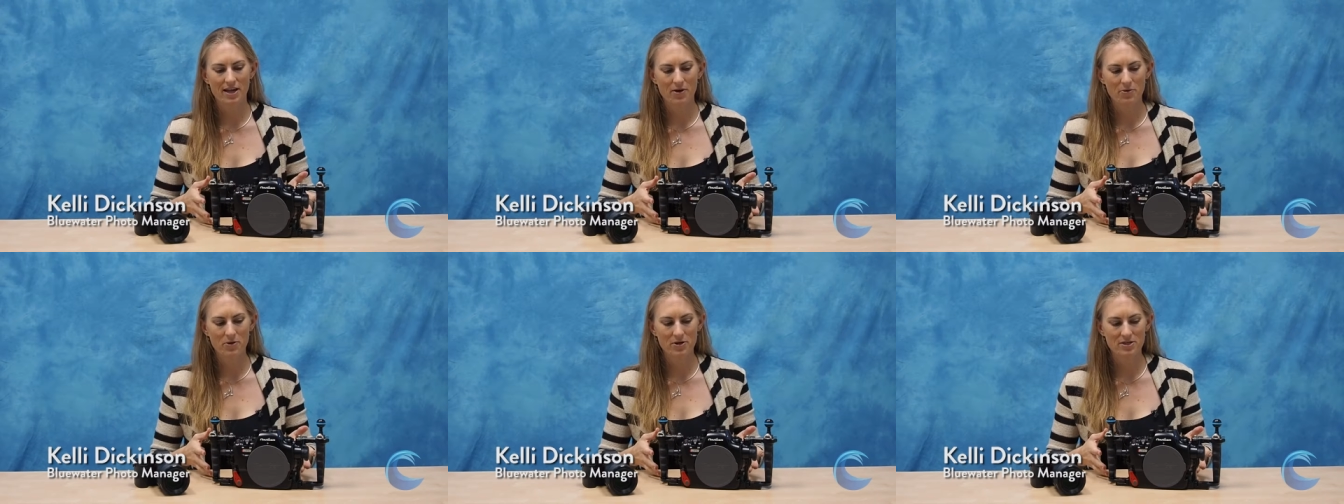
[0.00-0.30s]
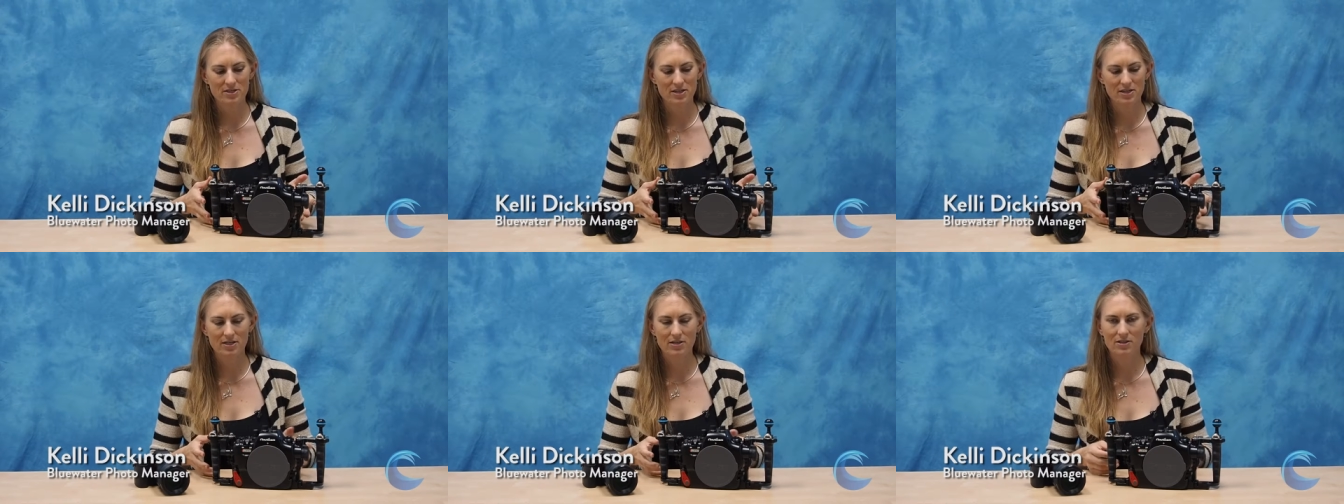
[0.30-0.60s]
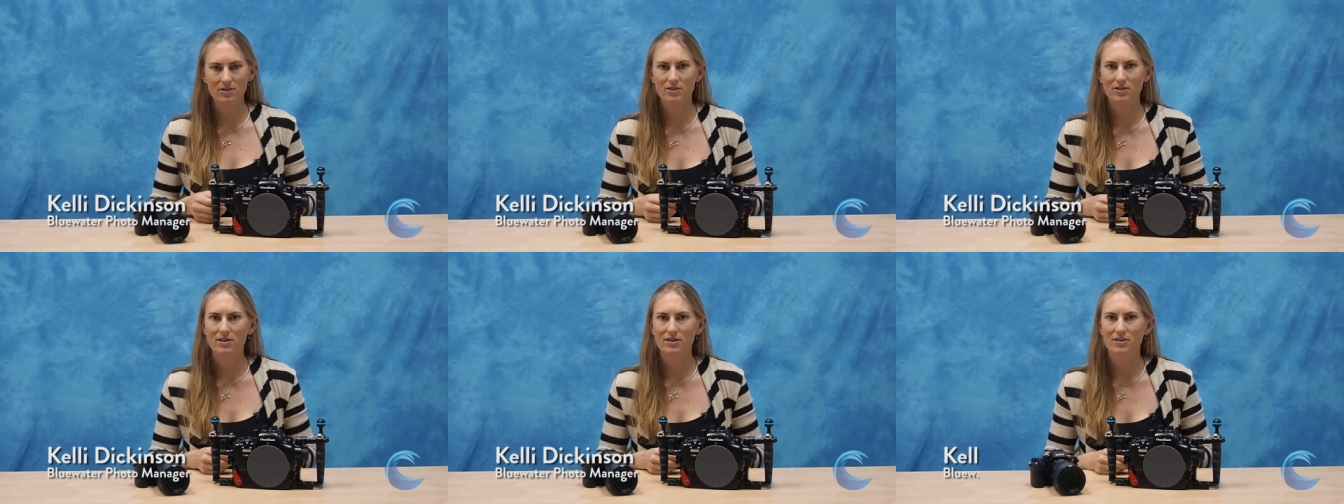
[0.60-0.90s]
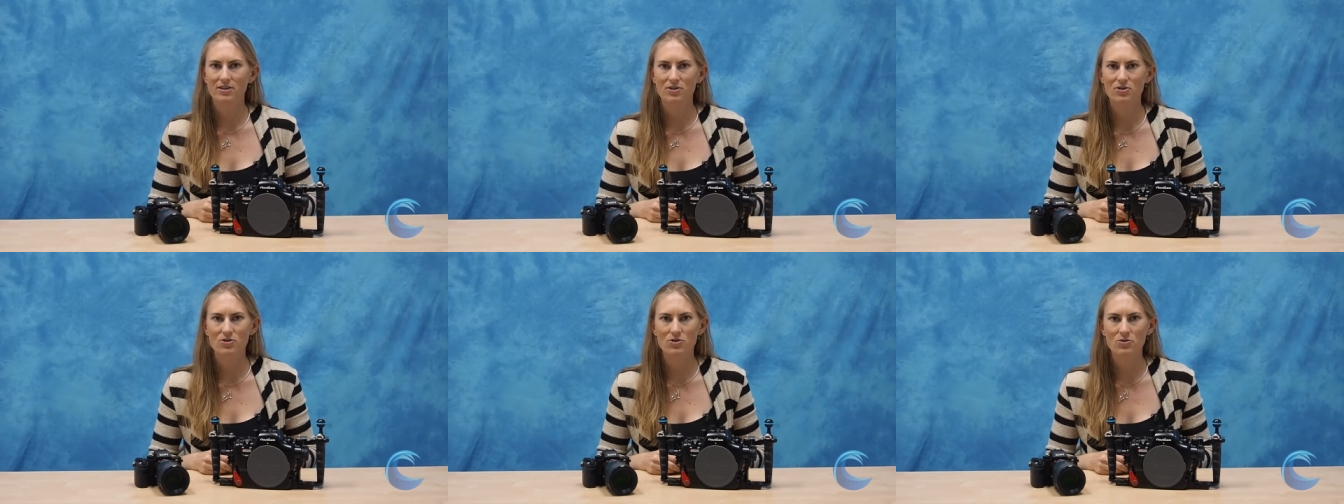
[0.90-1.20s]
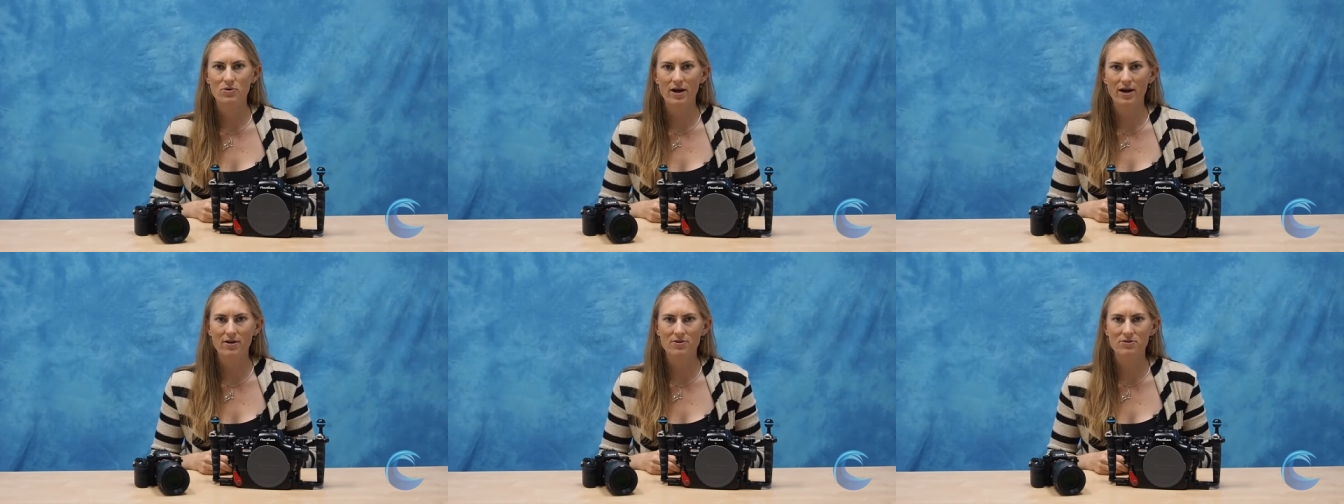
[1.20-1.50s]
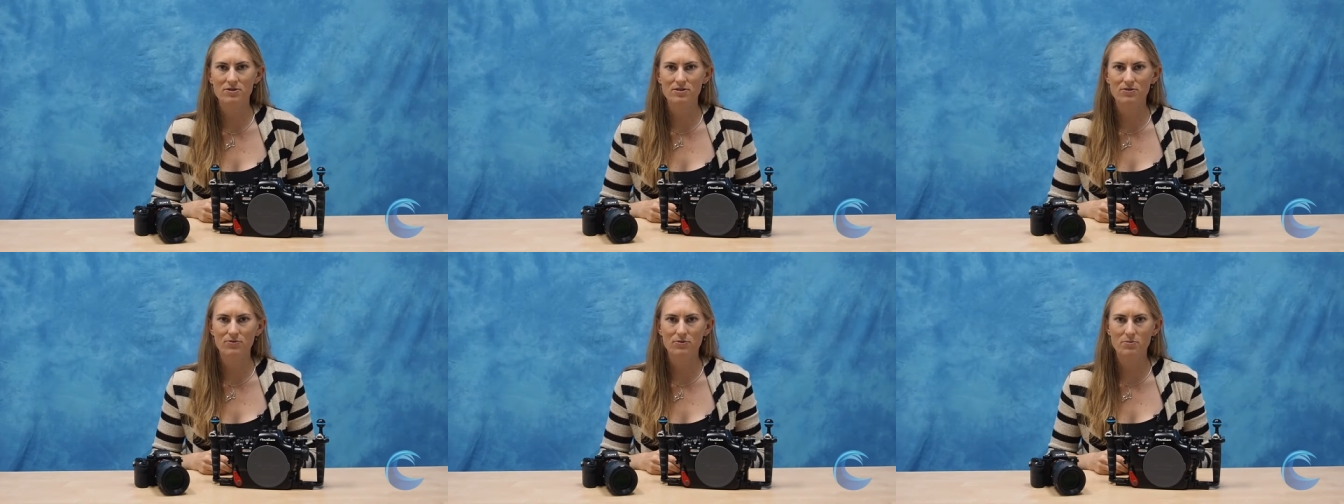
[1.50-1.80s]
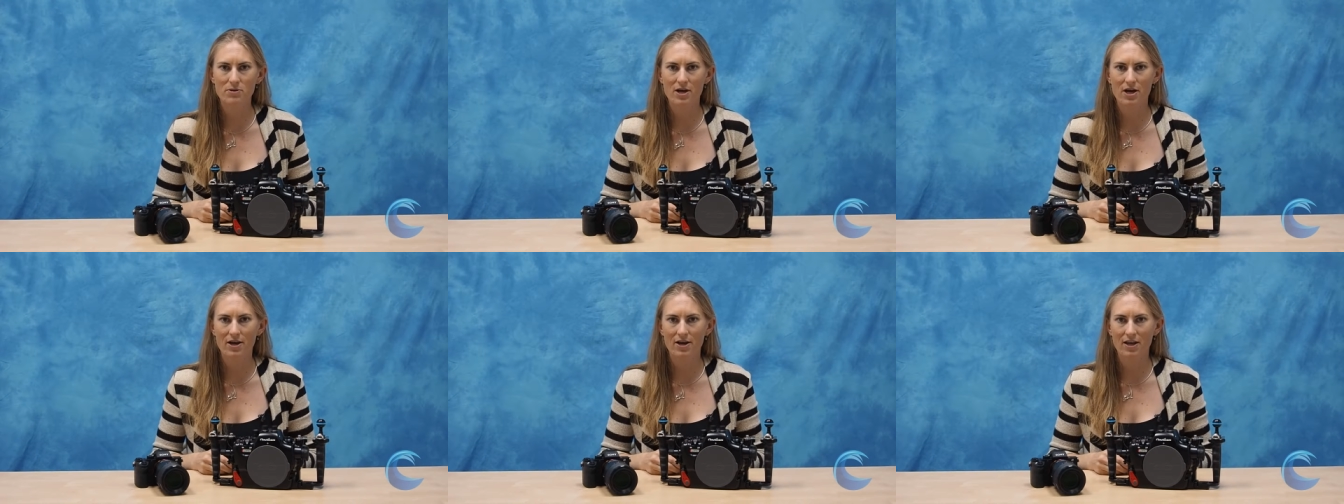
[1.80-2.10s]
I want to take a look at the new housing
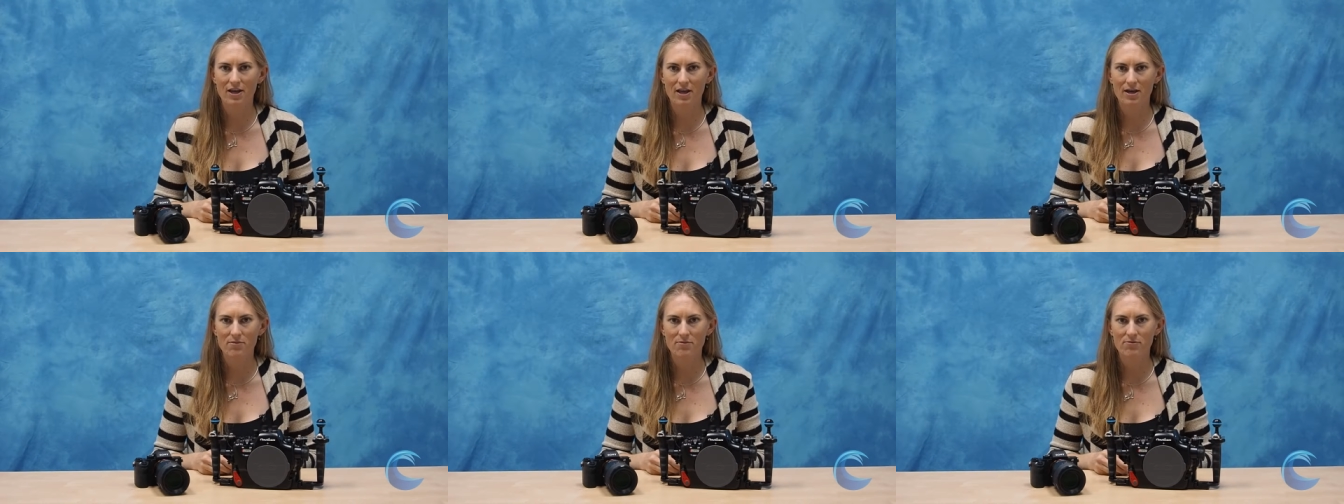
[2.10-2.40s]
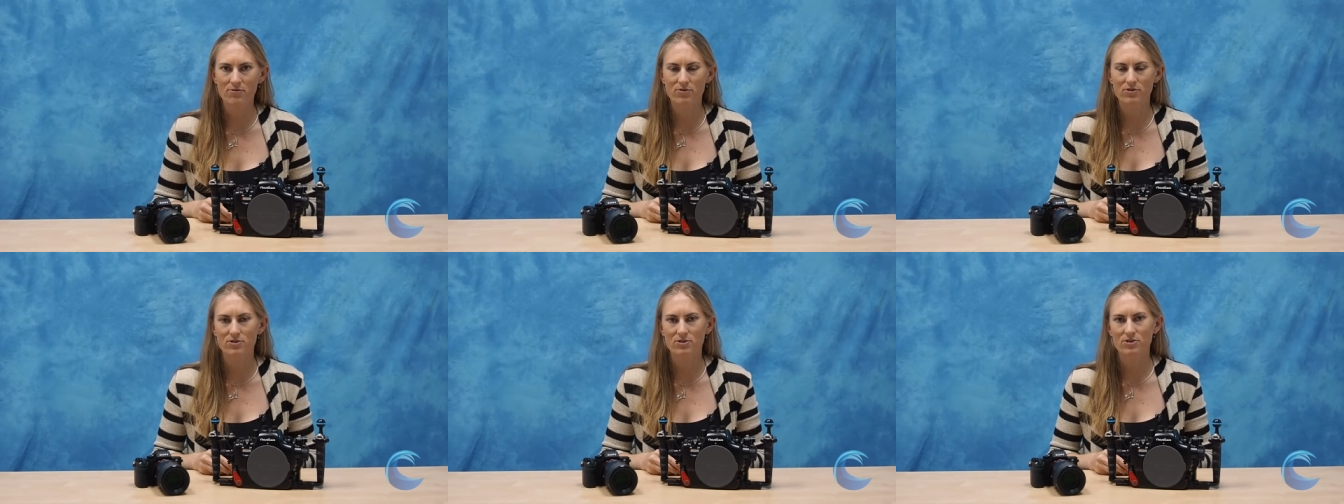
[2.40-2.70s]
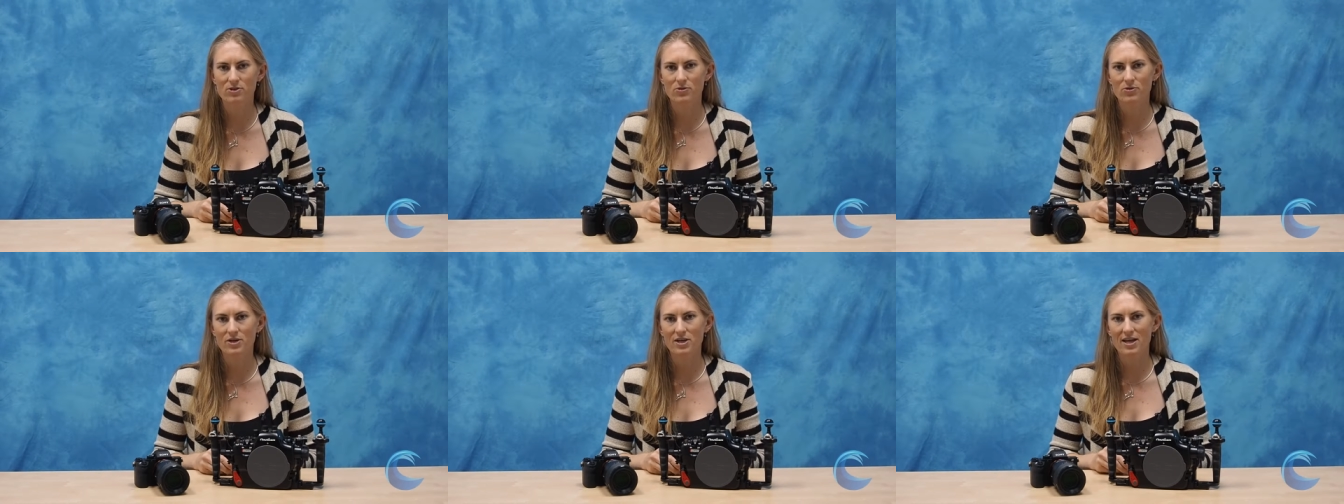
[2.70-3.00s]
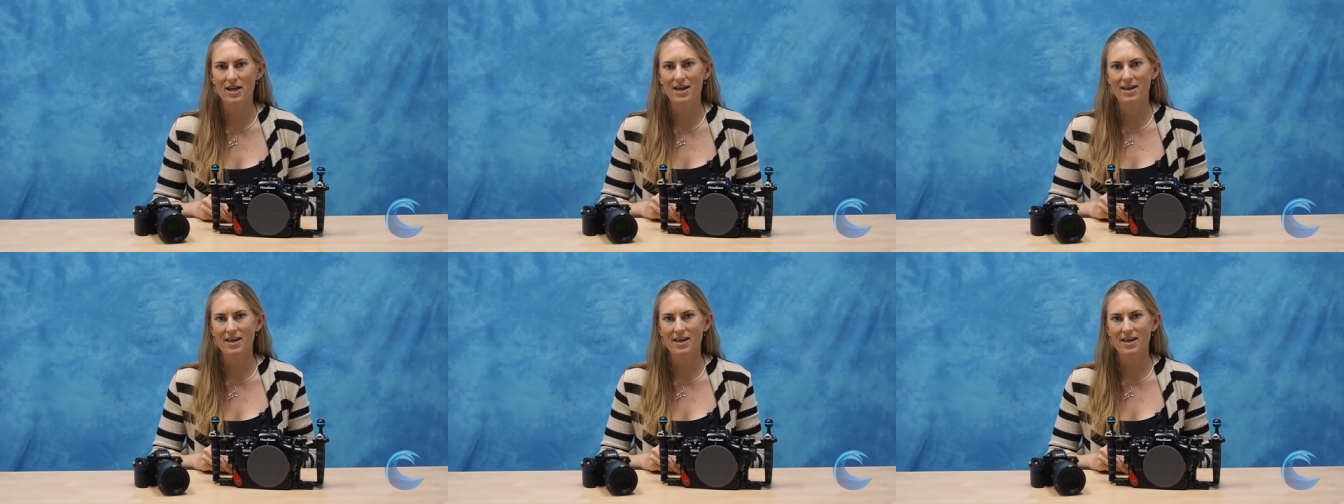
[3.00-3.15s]
from Nauticam for the Sony